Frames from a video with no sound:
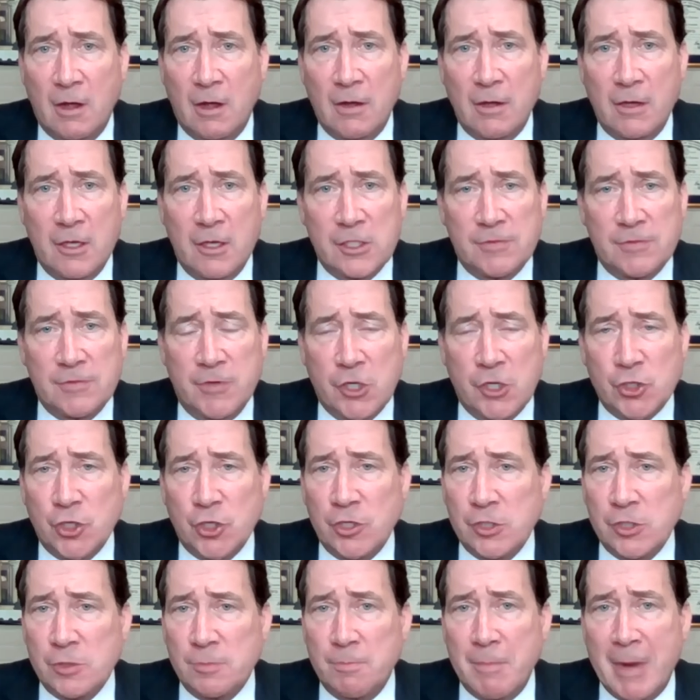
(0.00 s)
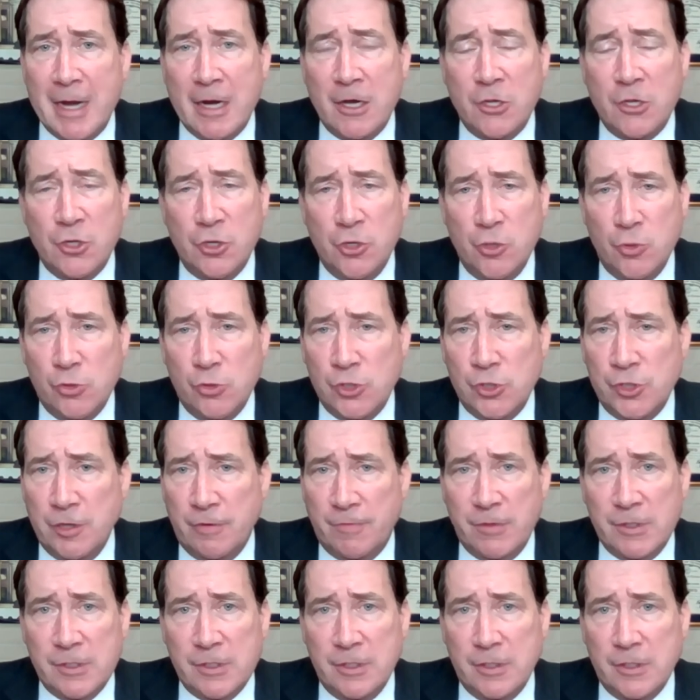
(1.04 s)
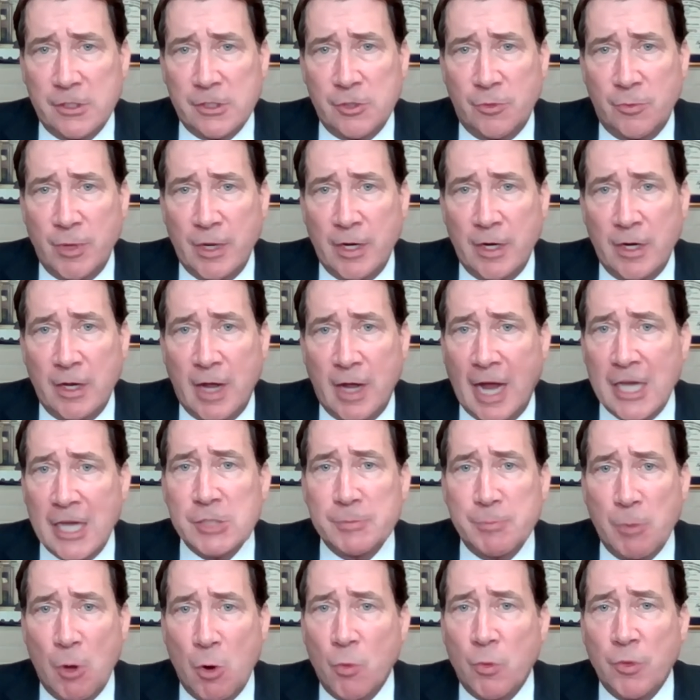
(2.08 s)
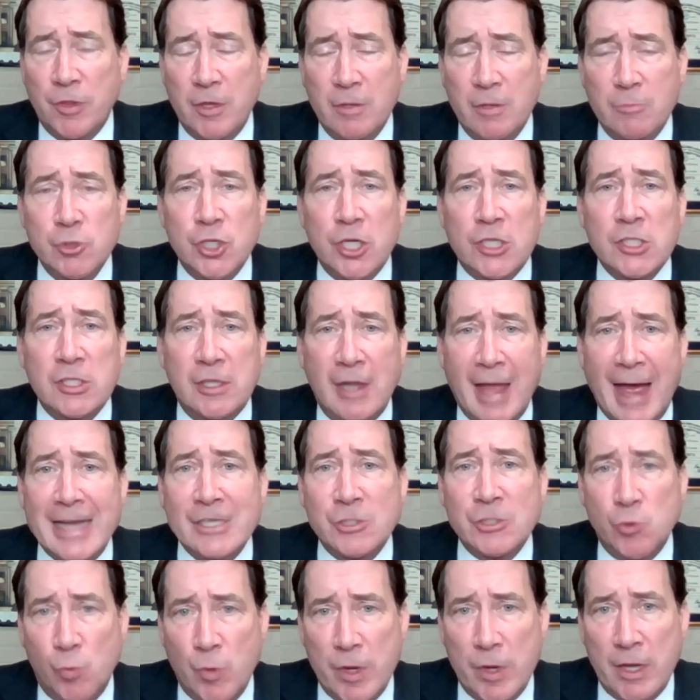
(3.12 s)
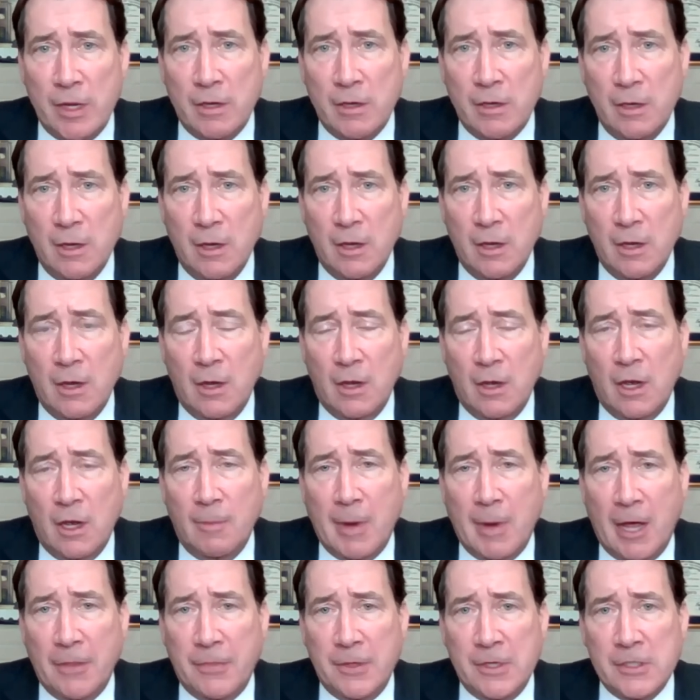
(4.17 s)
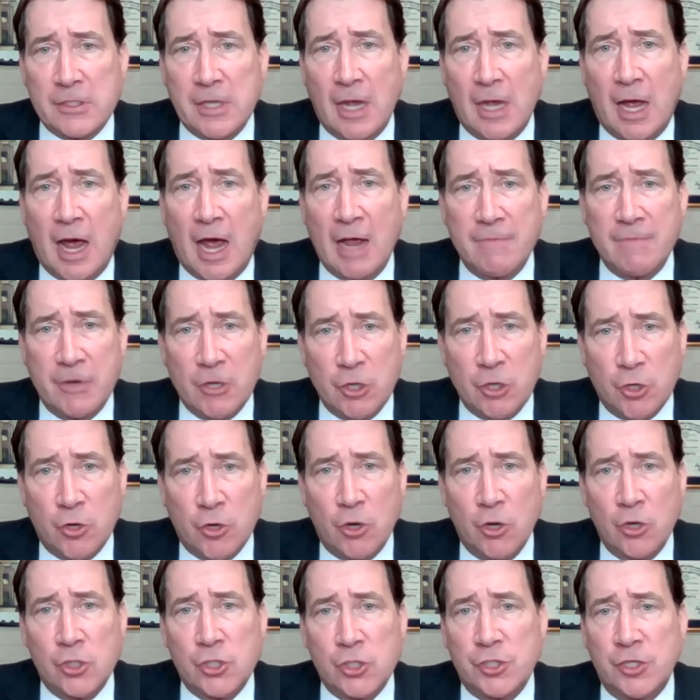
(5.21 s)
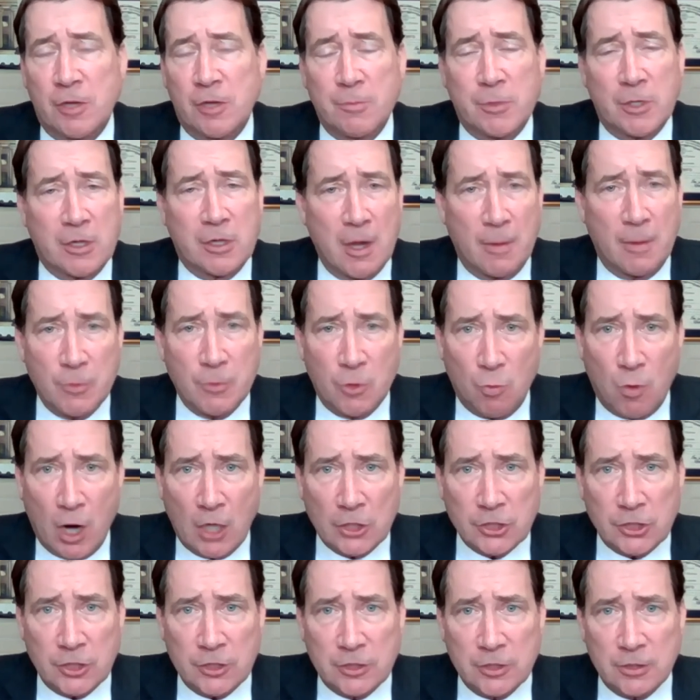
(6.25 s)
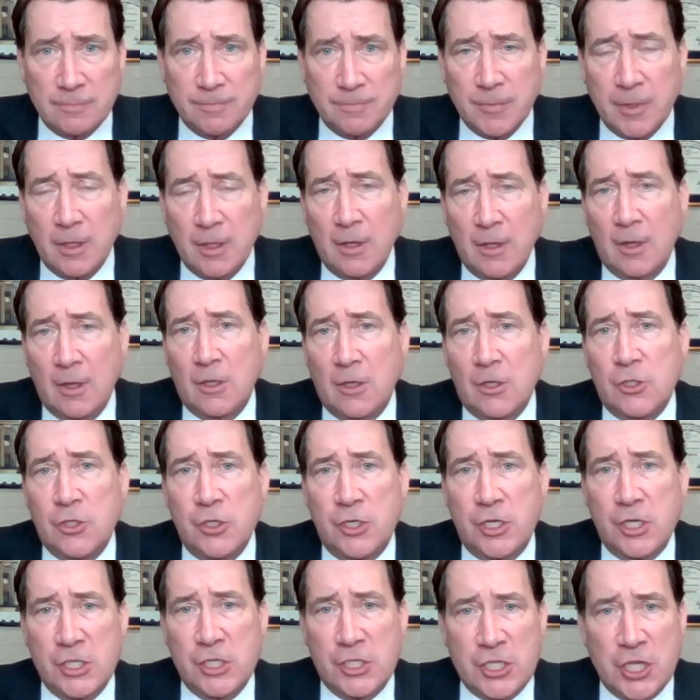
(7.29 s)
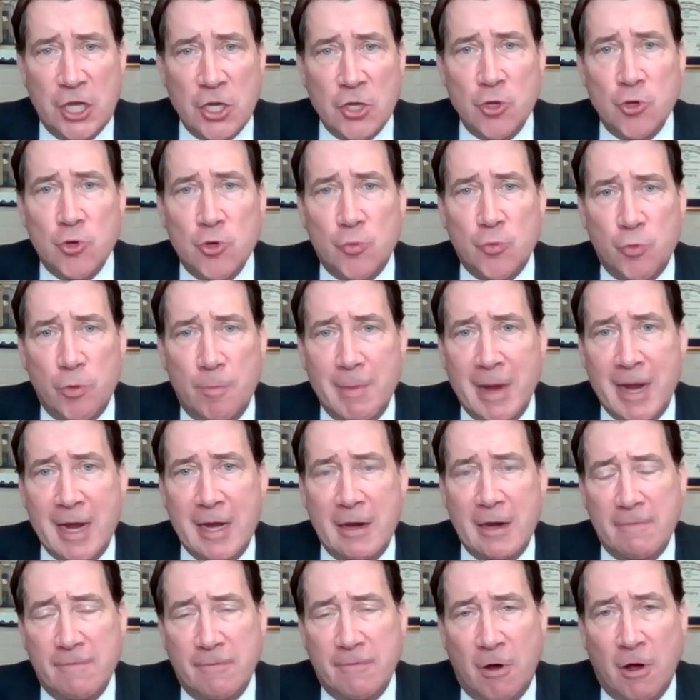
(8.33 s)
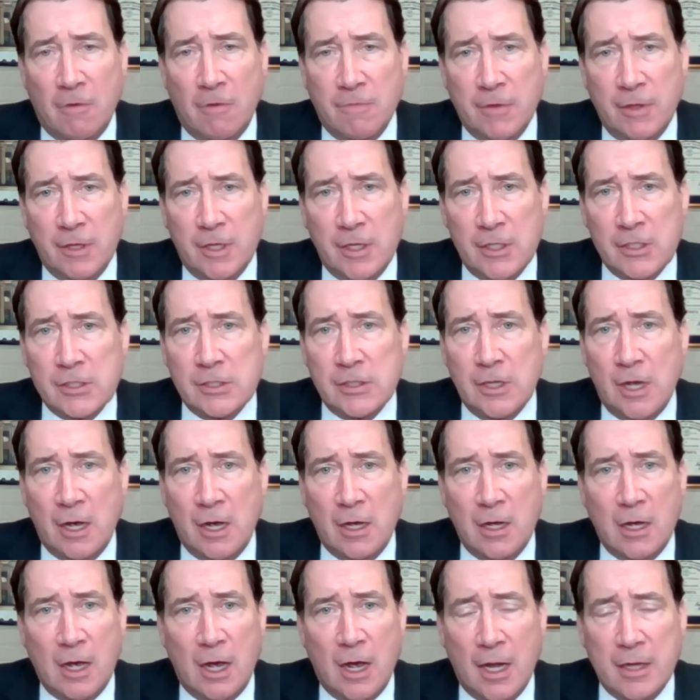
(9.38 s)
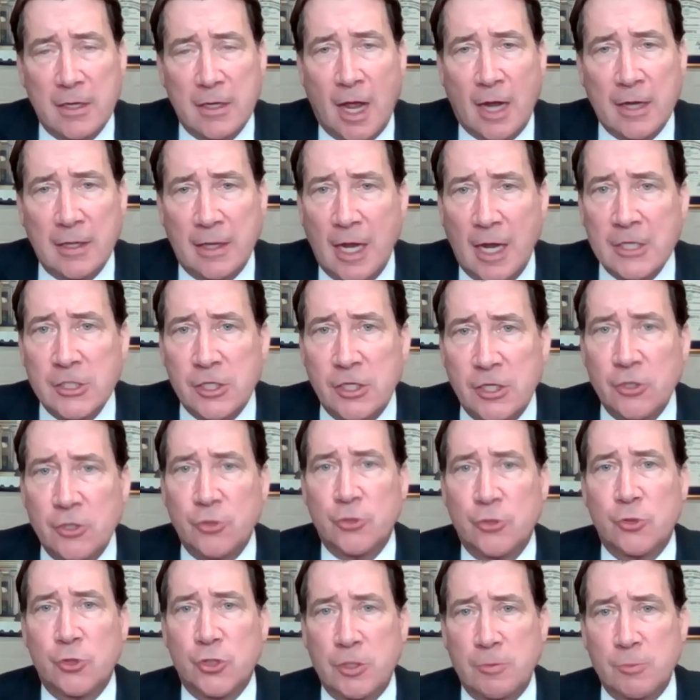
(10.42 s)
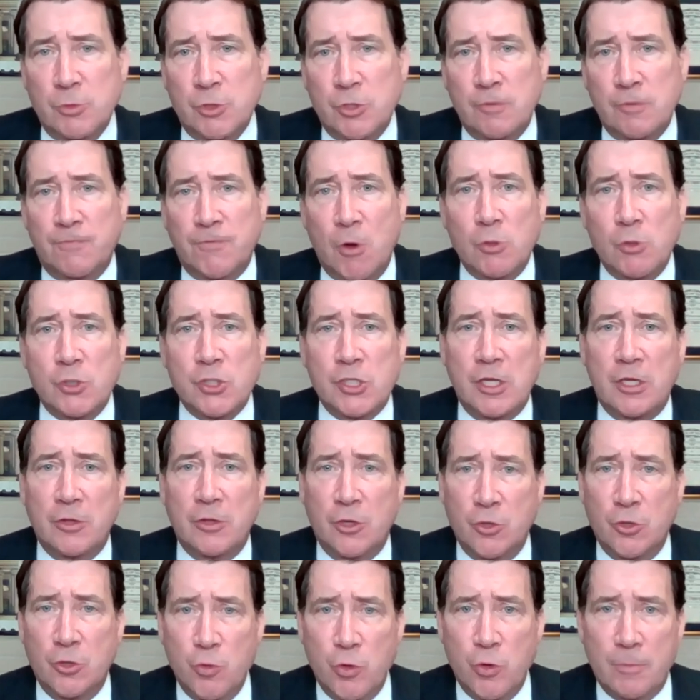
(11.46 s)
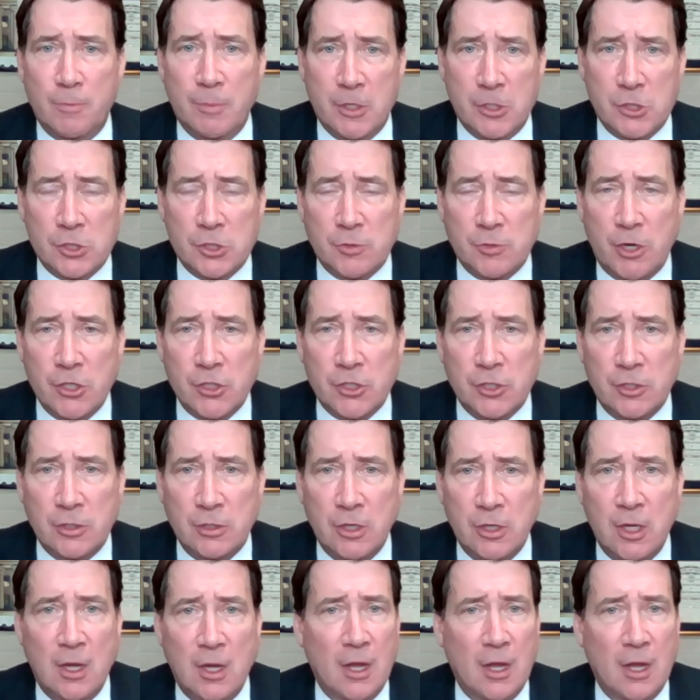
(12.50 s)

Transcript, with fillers: His vision has made a huge difference in this arena. I spoke with him just last week about this. I've encouraged him to come to Washington to continue to remain involved in this. I'd like to introduce him to folks in the new administration.